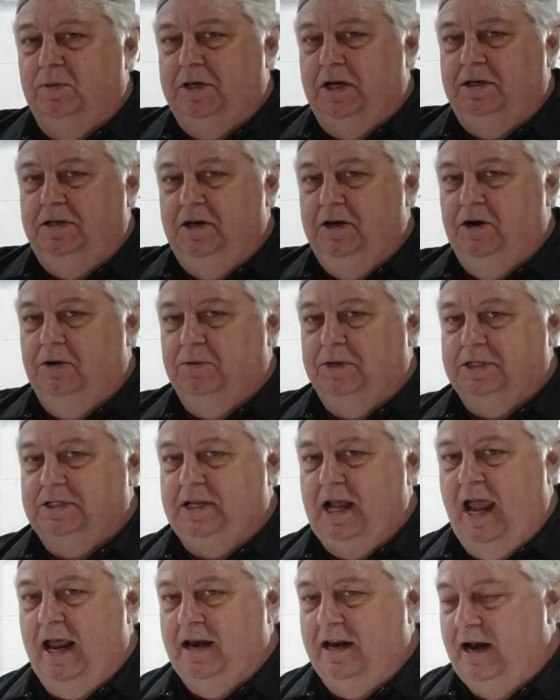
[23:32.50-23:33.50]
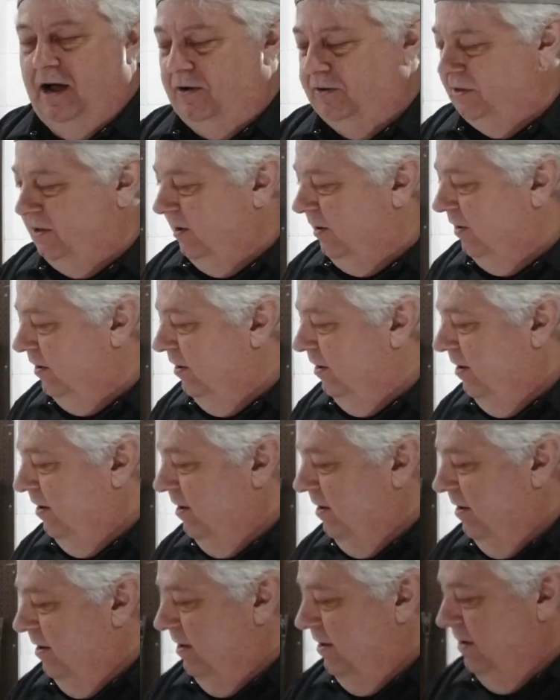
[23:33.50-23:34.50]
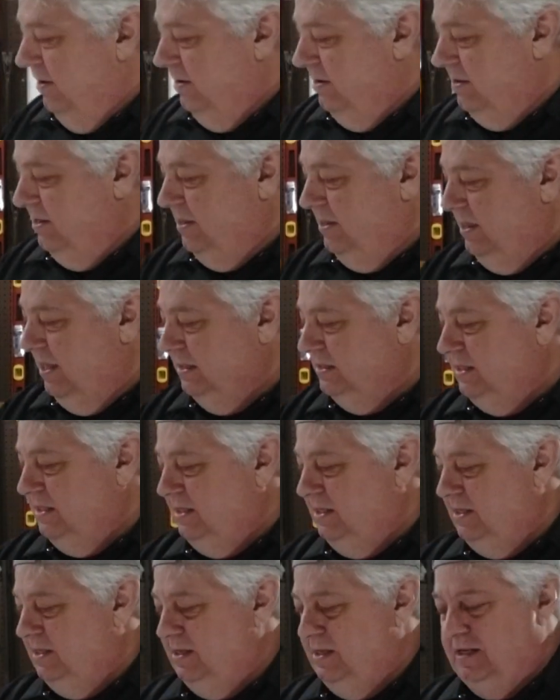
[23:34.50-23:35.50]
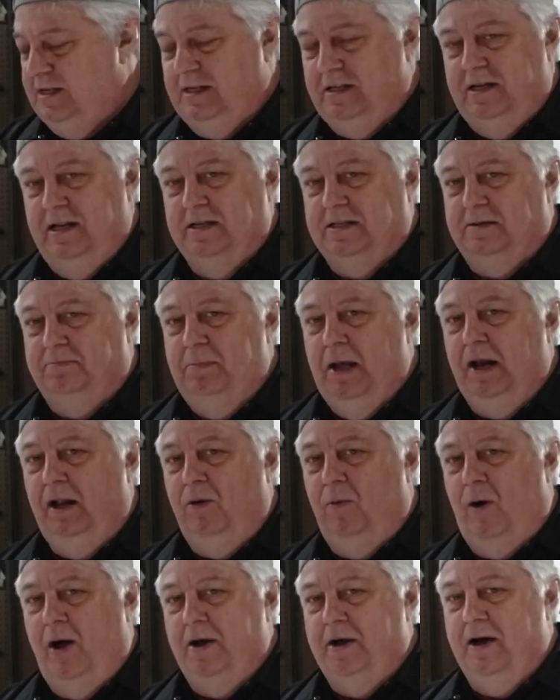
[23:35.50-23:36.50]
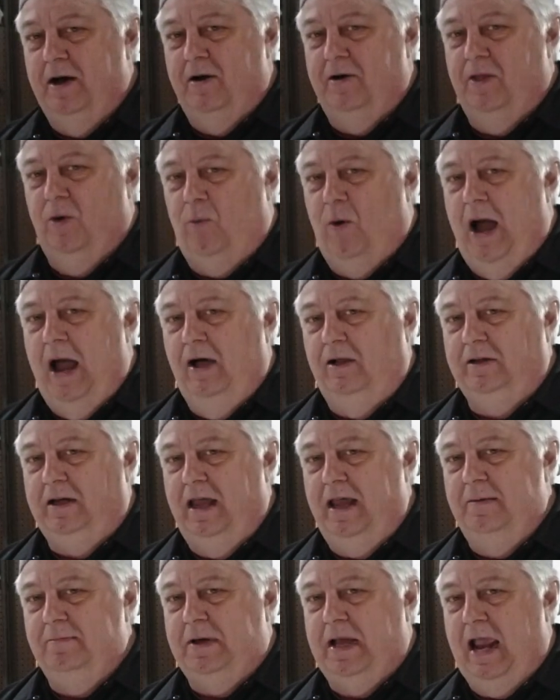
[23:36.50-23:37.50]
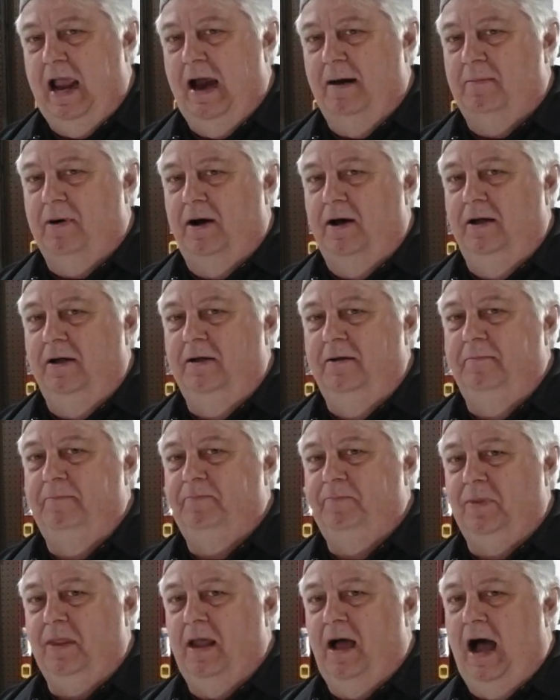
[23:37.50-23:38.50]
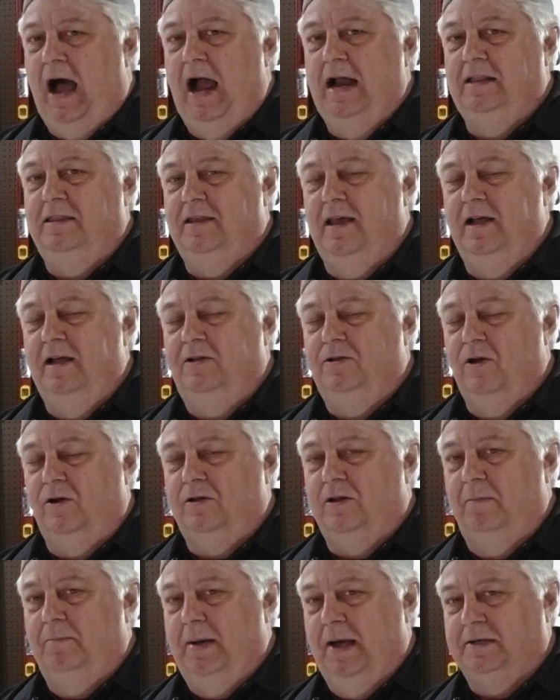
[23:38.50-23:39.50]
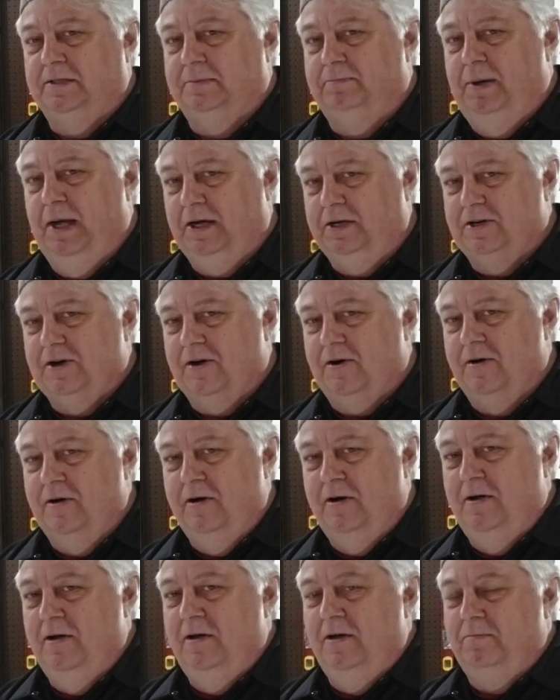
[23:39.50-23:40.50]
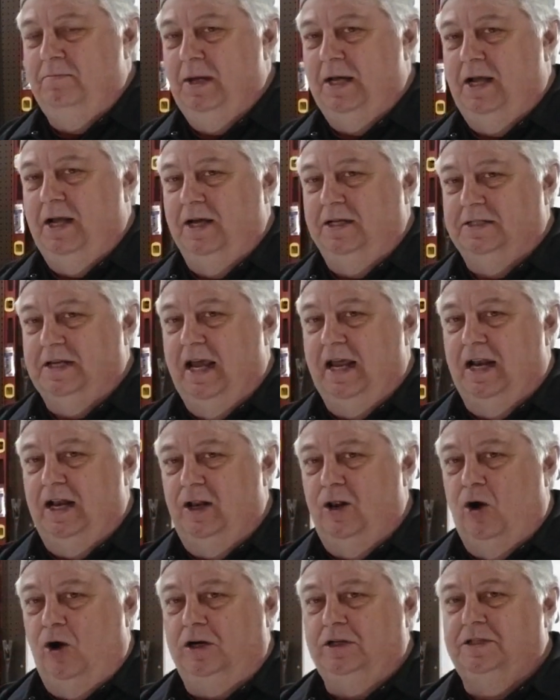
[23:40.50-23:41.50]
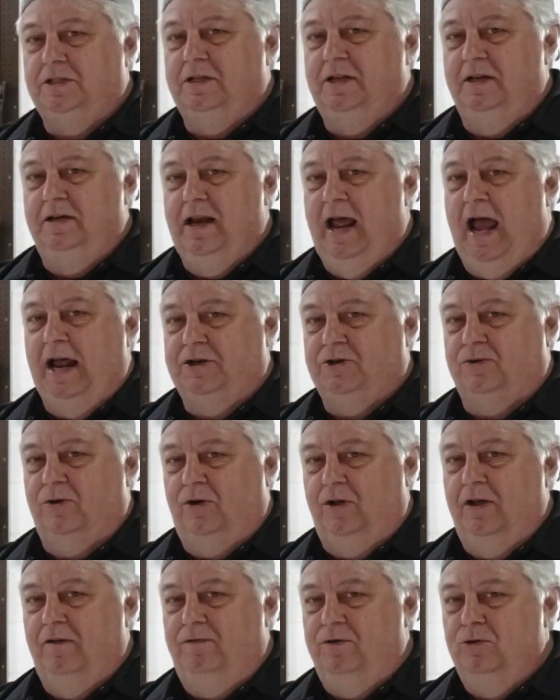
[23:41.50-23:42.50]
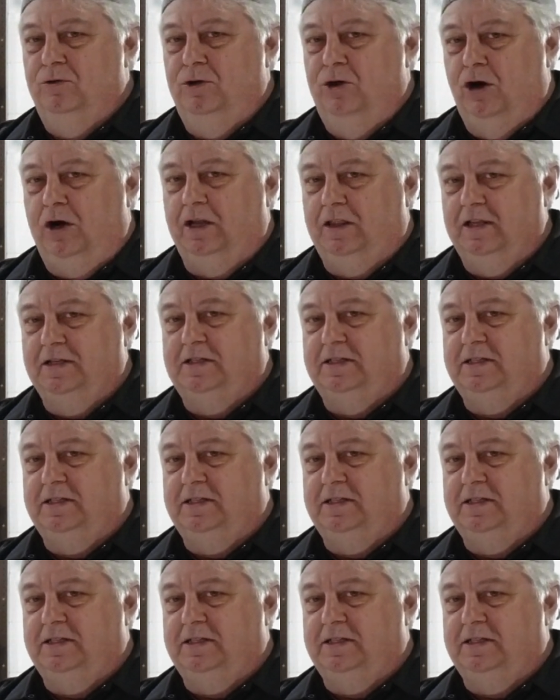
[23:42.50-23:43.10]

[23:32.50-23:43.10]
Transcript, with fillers: when the deer were standing out there. This, this middle one here, the wild game camera, I think took the best picture because it looks natural. If you look at the